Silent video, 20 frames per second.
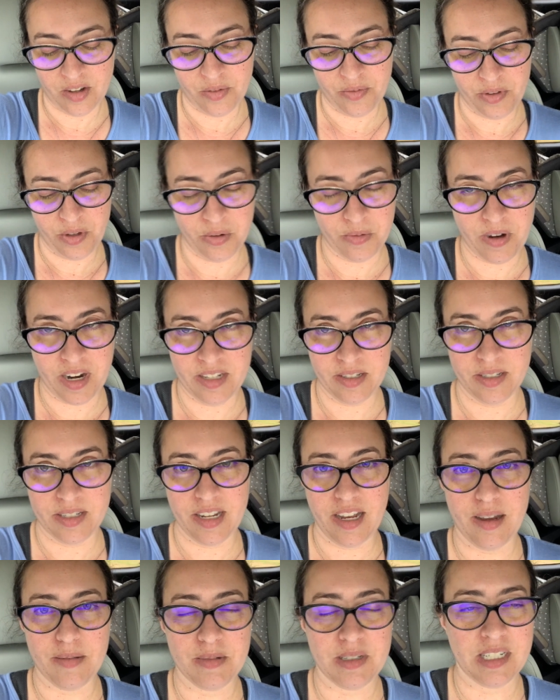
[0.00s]
a few rest
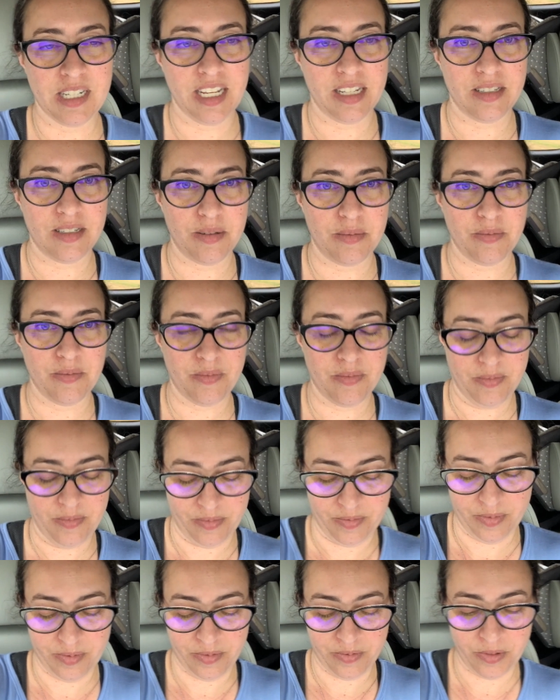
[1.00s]
stops and get
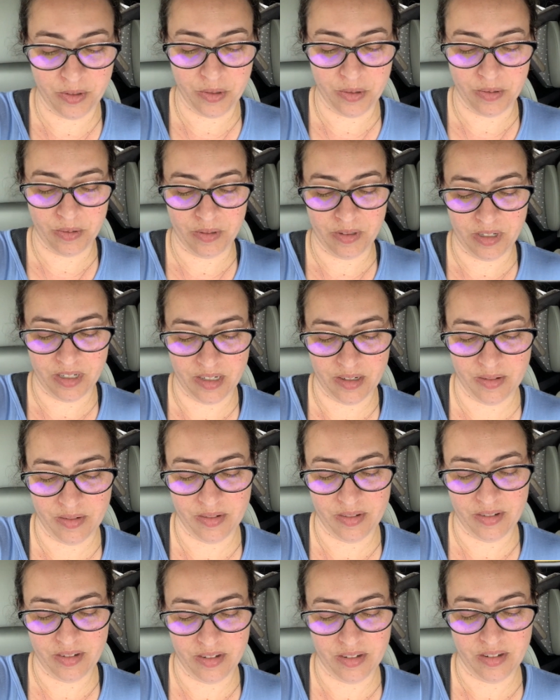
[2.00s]
some food.
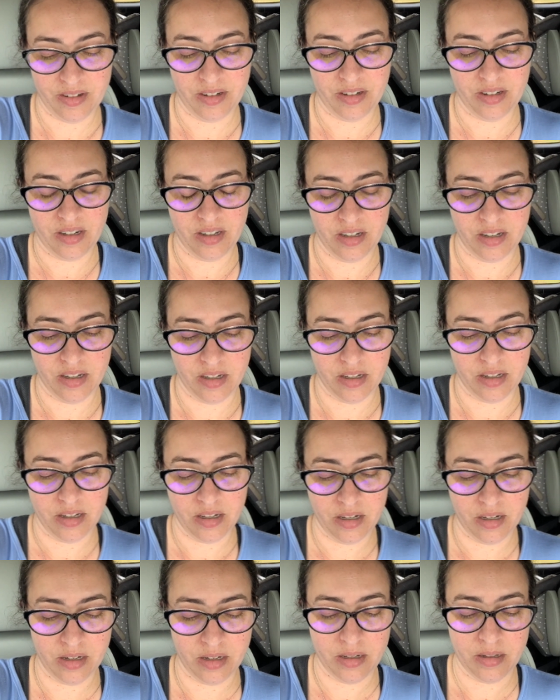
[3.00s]

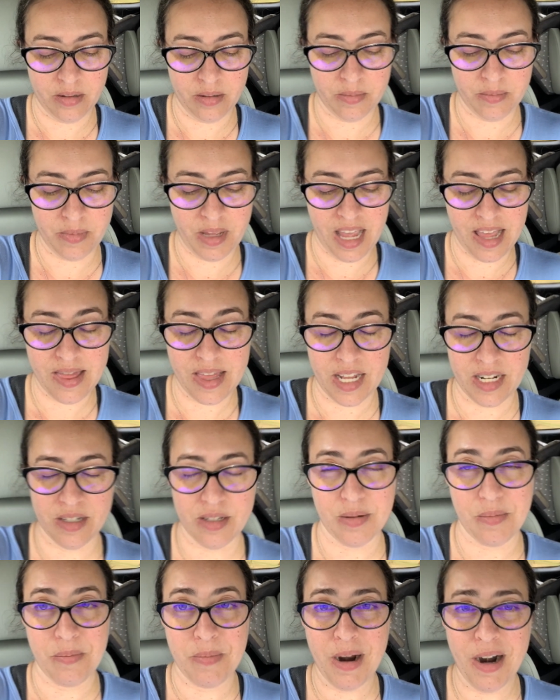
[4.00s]
Um, and then
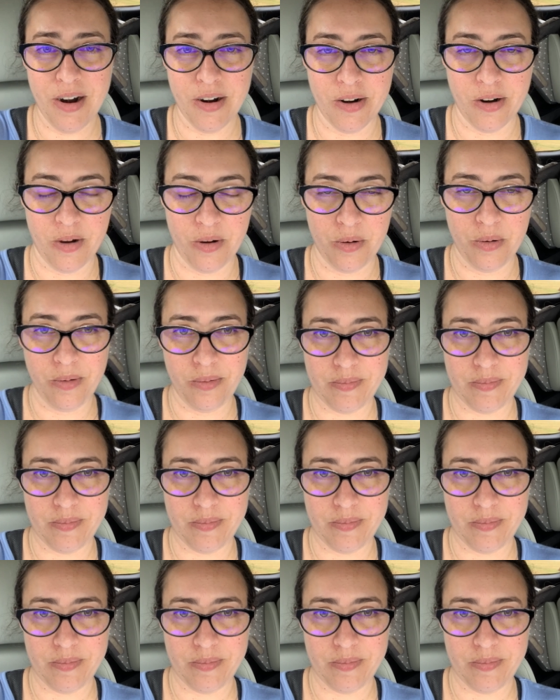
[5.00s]
tomorrow,